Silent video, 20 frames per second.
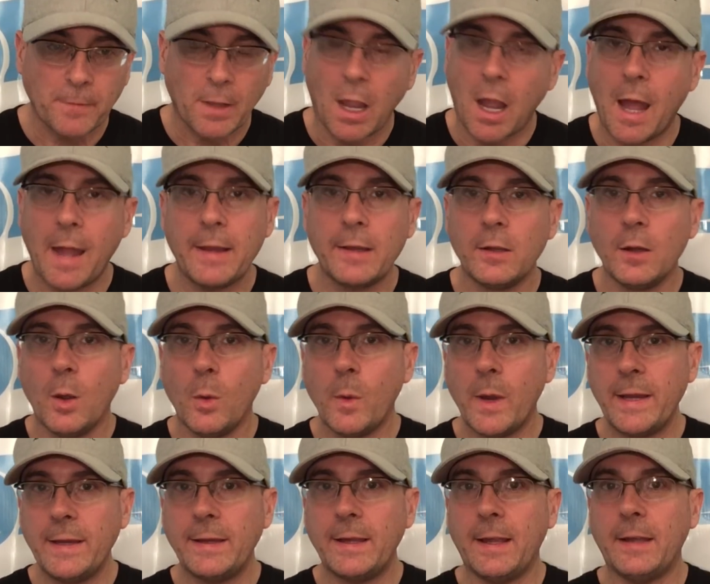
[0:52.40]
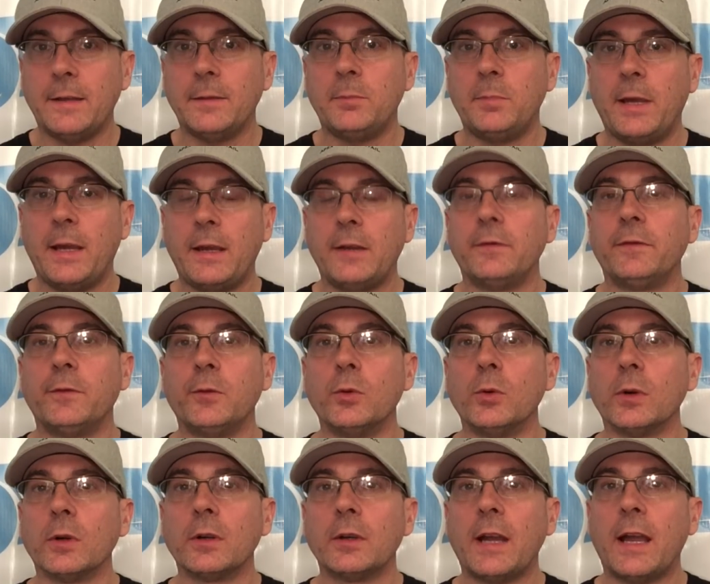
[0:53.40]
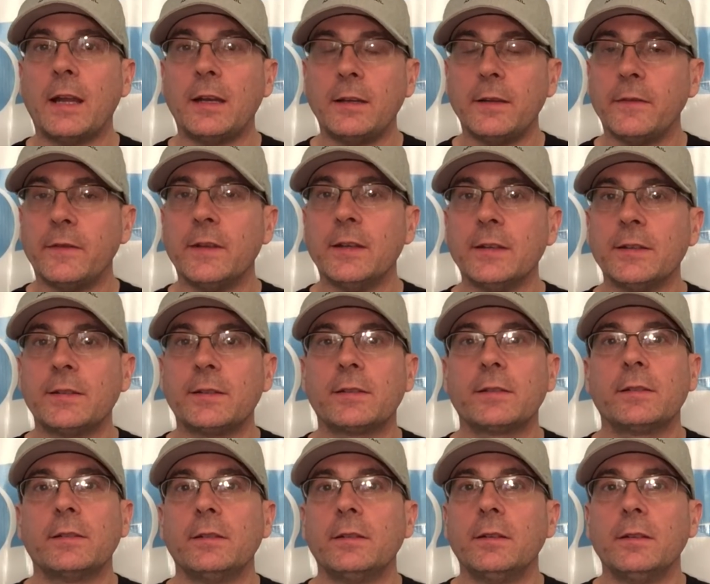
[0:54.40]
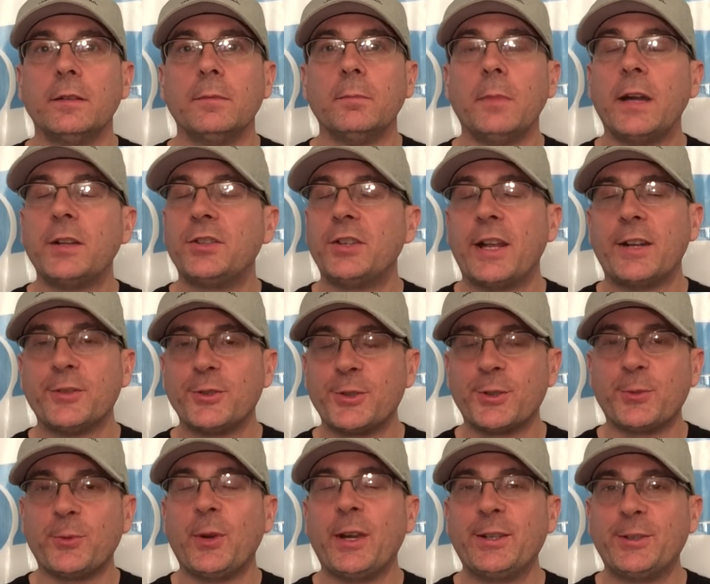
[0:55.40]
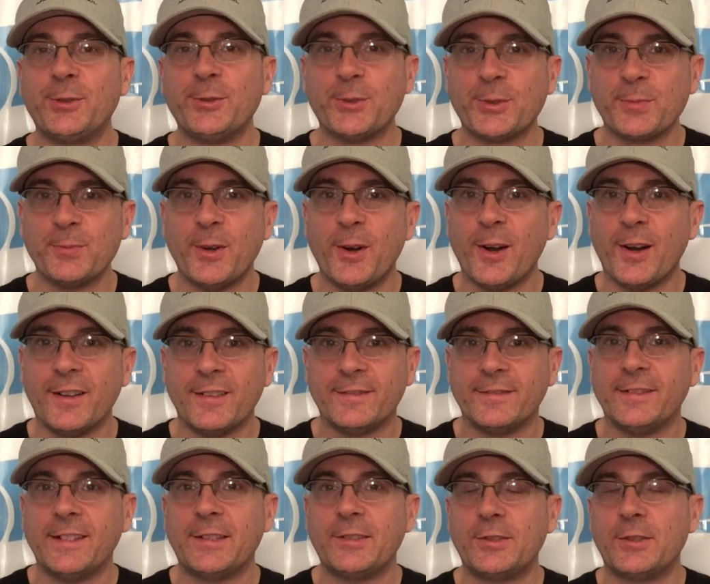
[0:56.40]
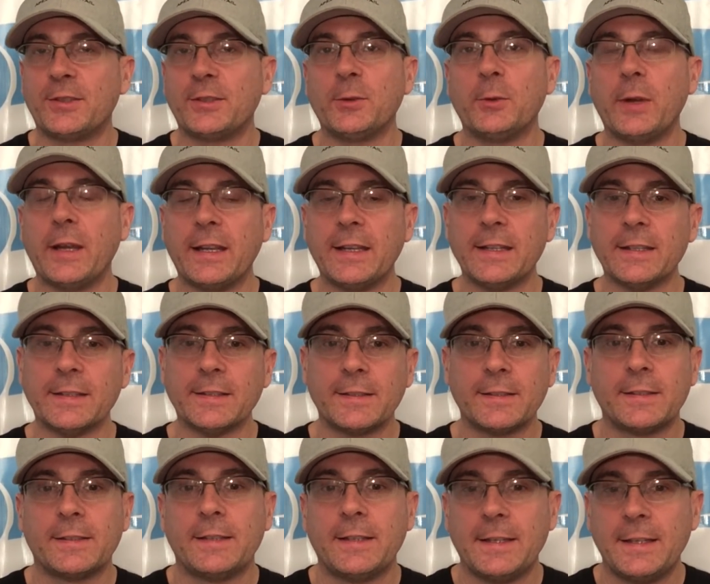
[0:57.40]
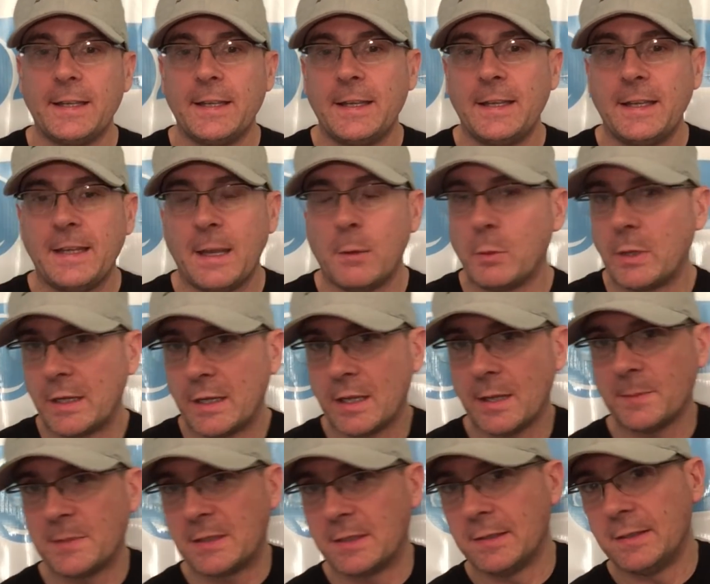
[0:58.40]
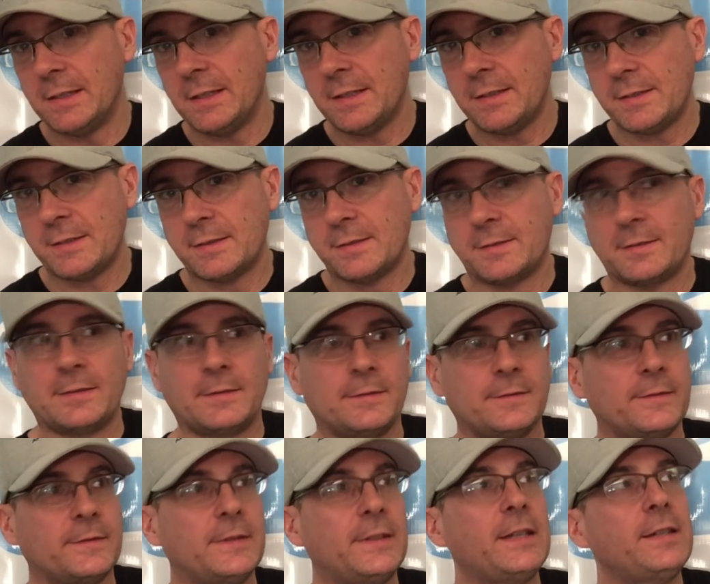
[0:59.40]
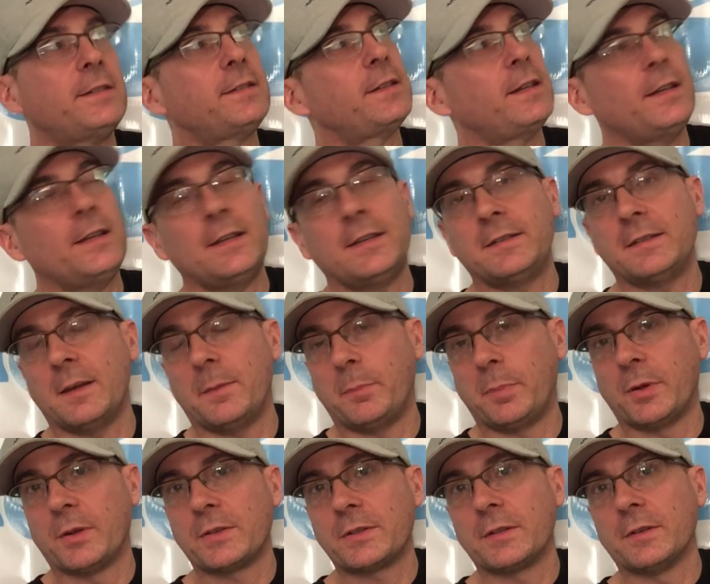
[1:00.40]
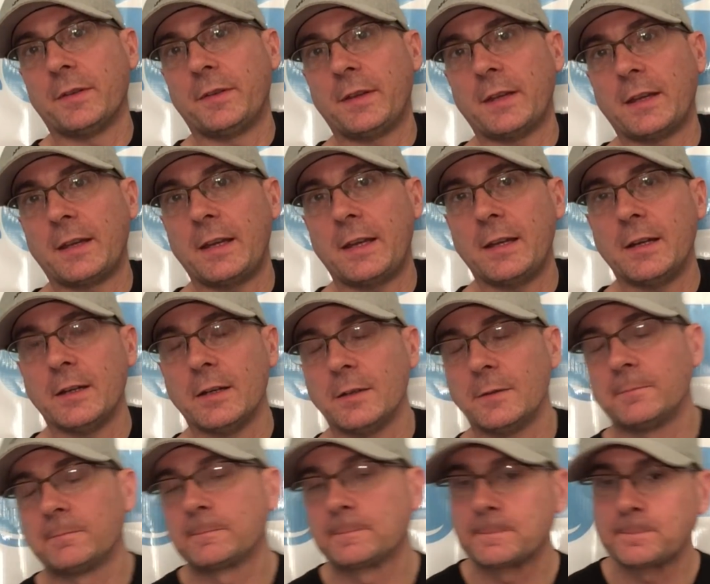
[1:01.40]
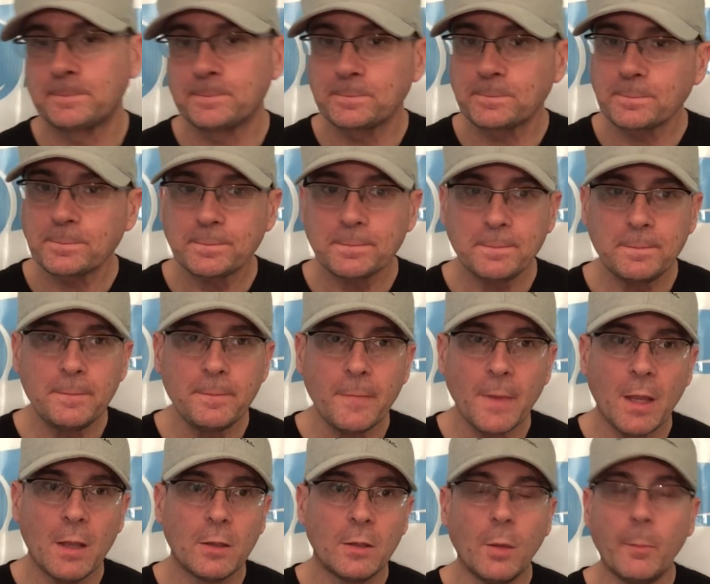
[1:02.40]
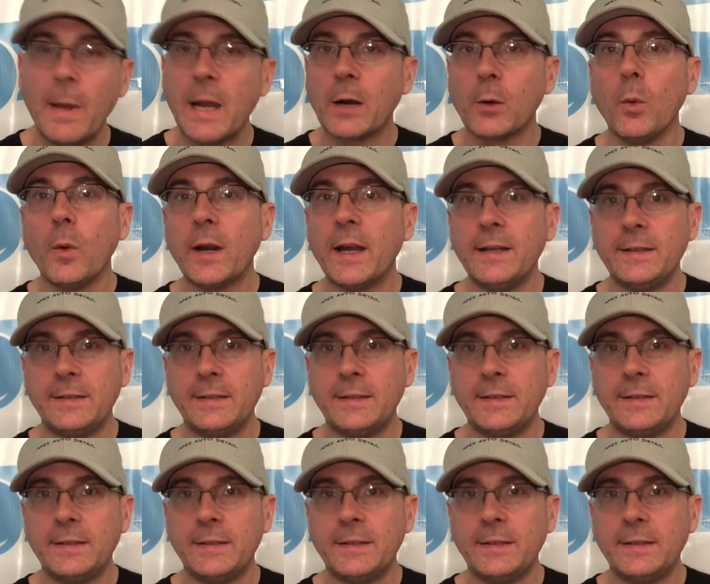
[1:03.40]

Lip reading: I in no way get paid for any of this. My channel's just way too small. That's just the way it is. And when it comes to this is a personal thing here. No matter what I